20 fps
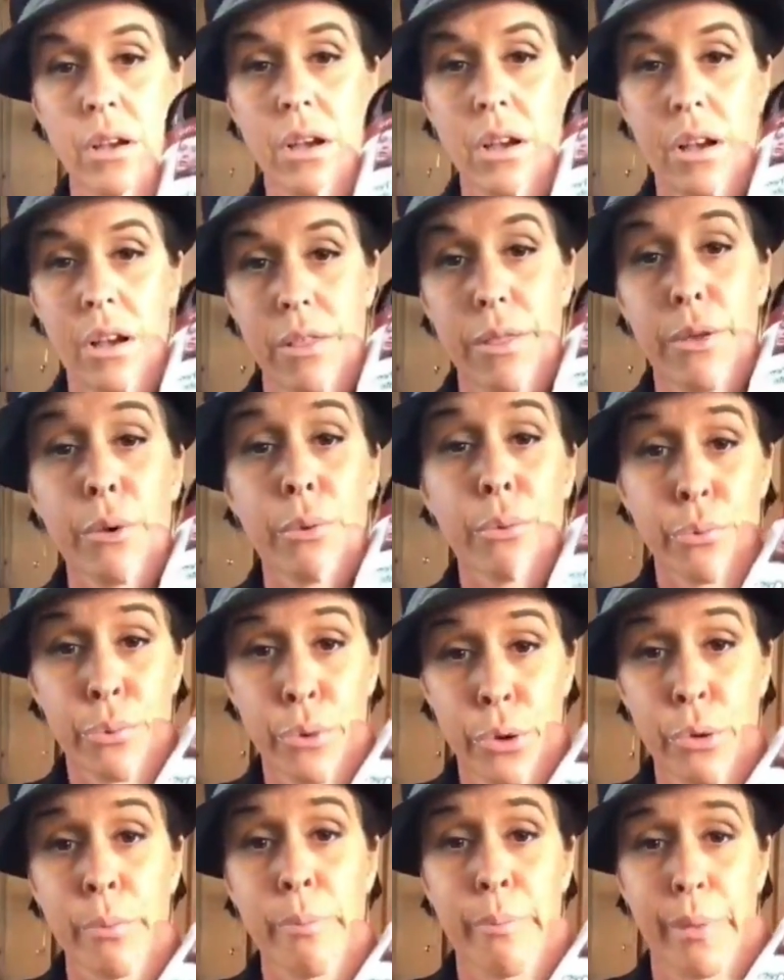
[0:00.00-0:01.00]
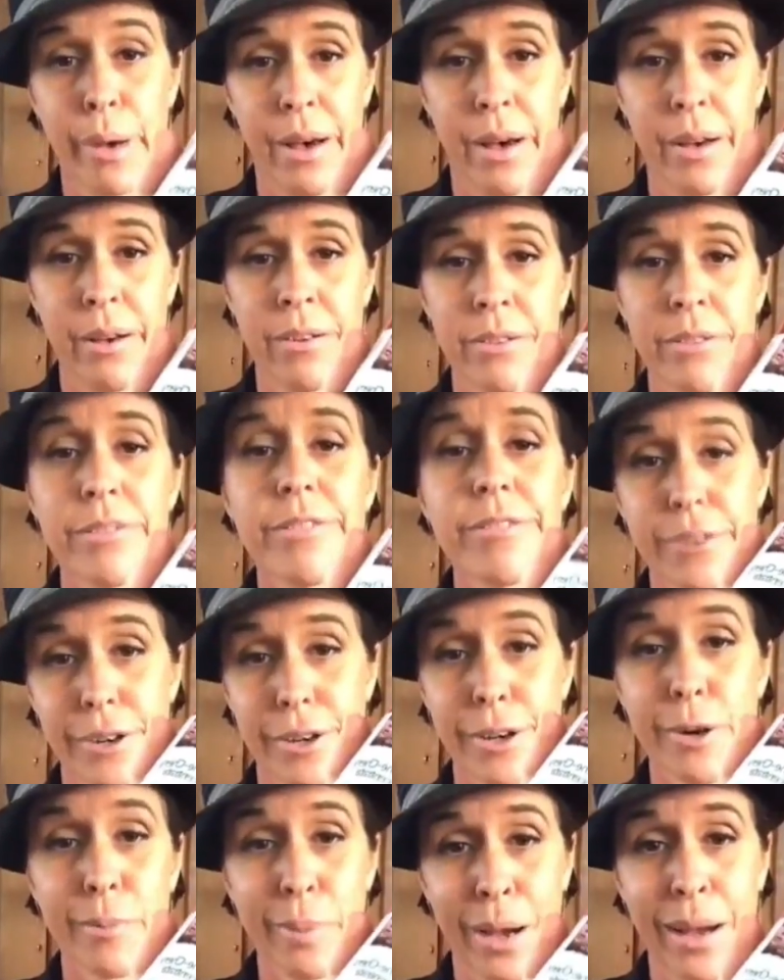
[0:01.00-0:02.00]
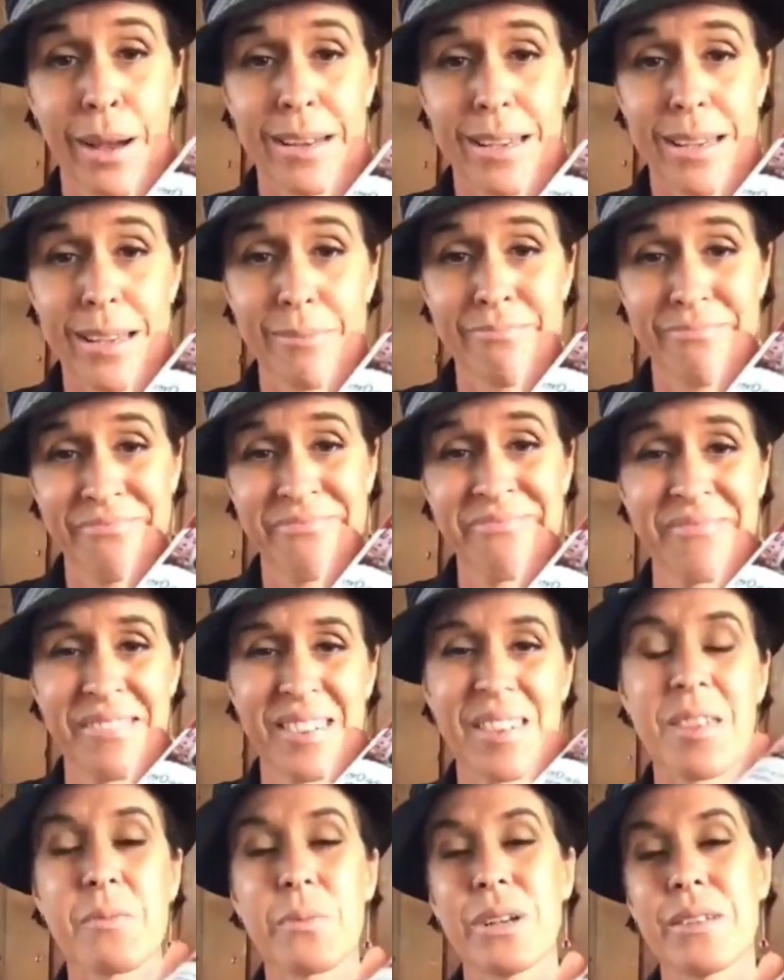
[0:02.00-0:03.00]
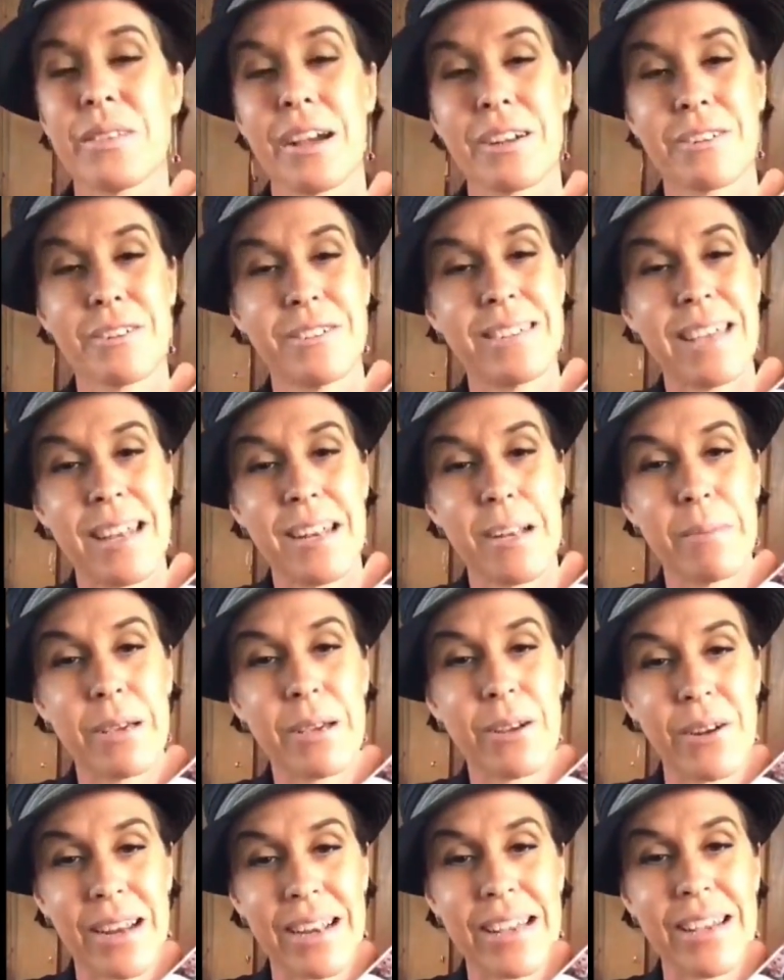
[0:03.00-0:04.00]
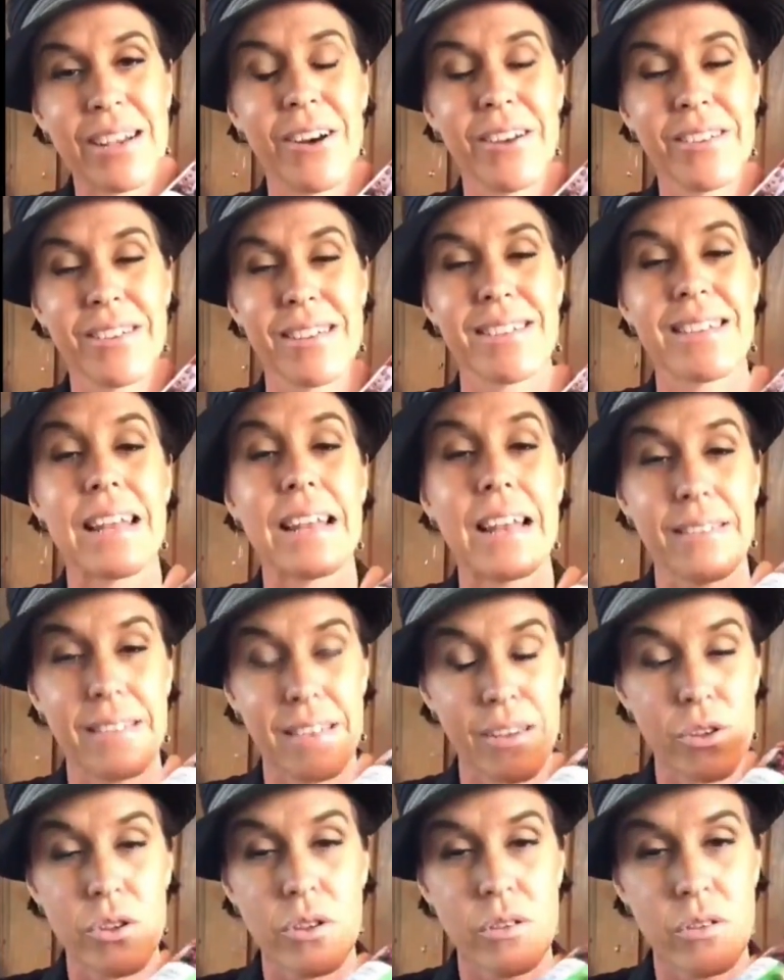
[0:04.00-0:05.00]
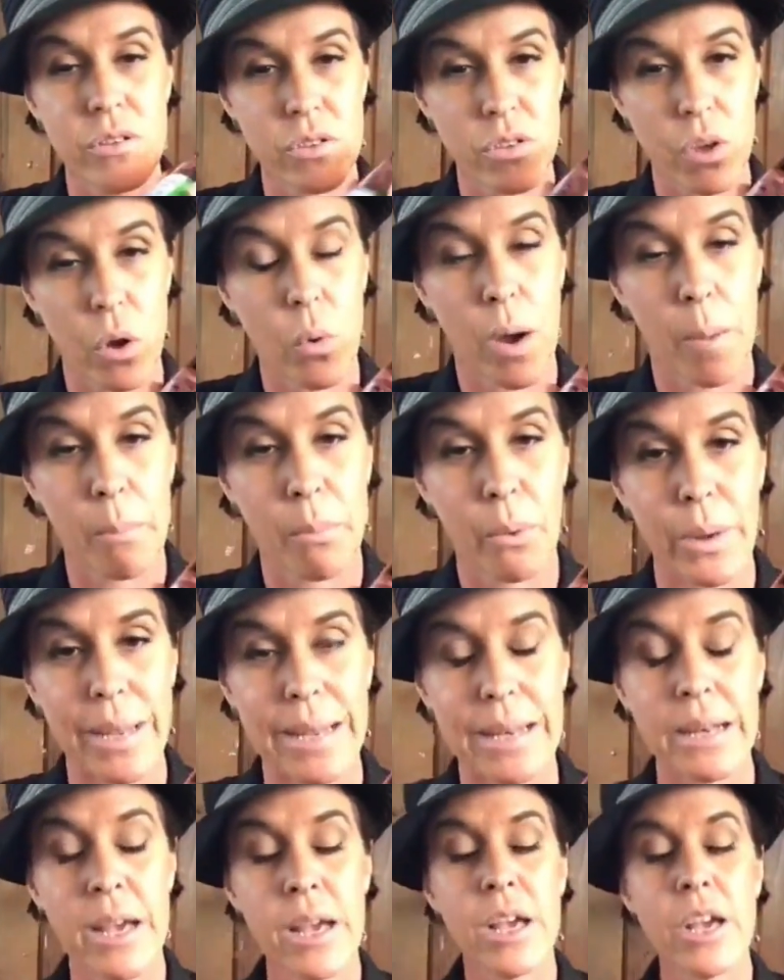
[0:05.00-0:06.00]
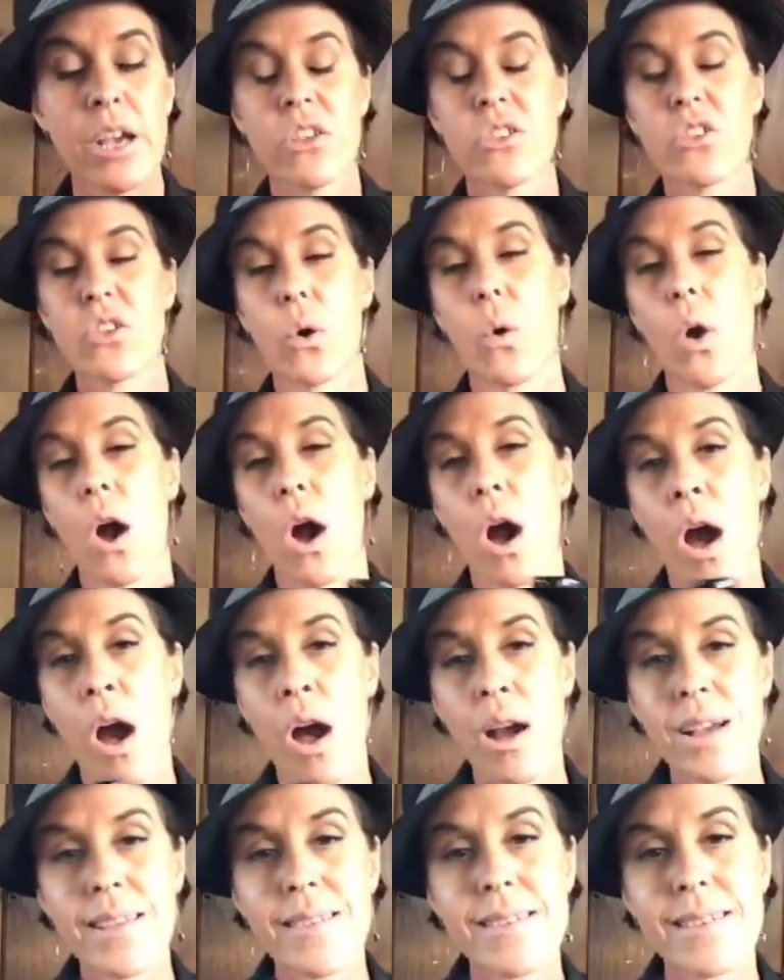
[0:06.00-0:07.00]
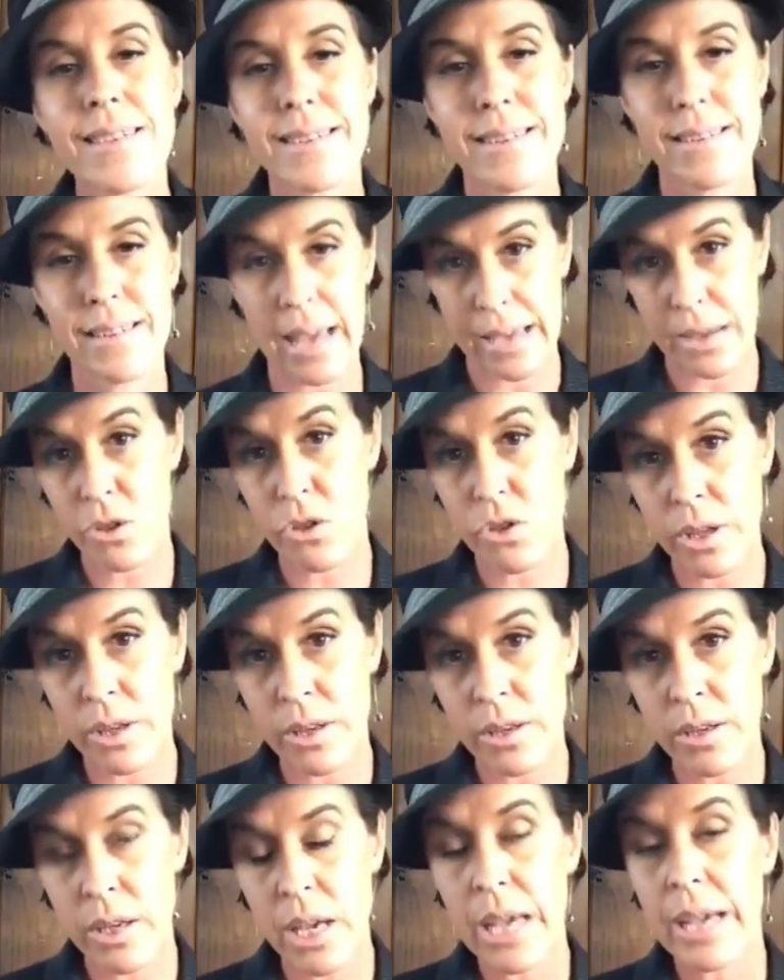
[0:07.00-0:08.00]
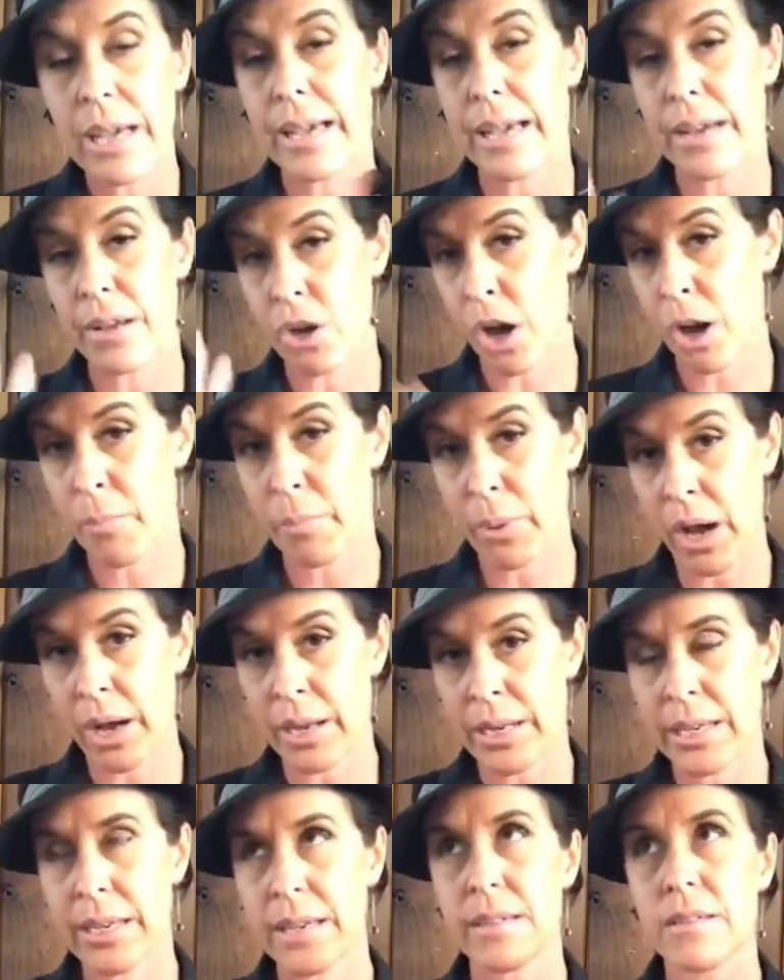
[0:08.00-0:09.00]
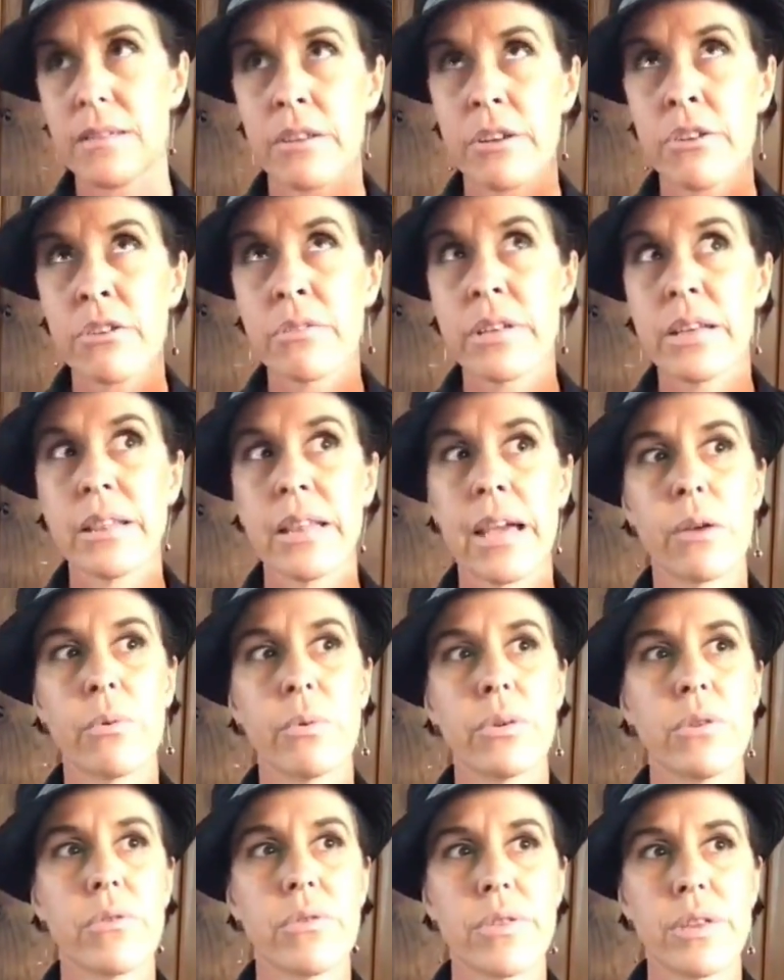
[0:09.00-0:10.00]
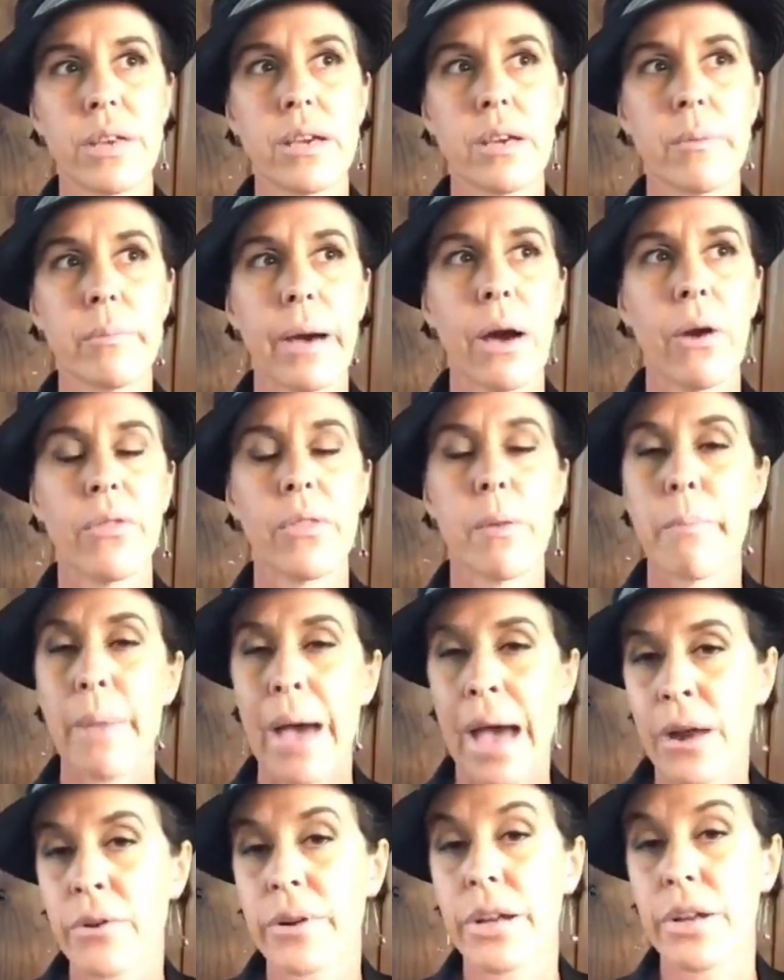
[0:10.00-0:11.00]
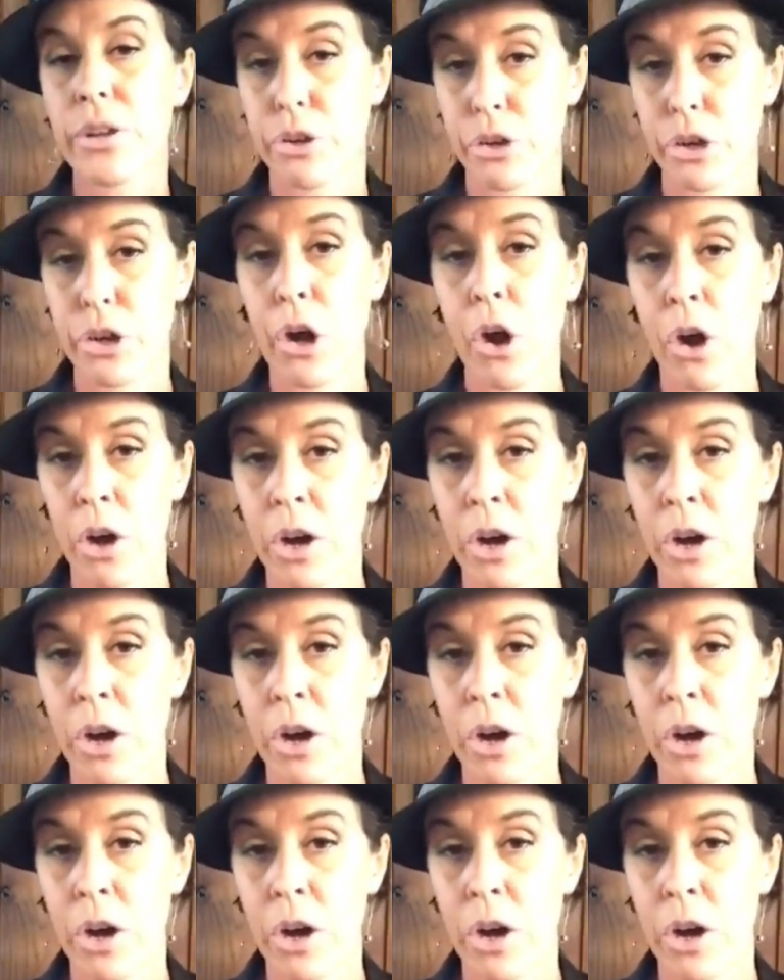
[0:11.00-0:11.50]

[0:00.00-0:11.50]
the Roomba for your body. This is what Dr. Dana McGrady calls this, and I think she's so on point. So oxidation in our body is literally like when you think about the battery in your car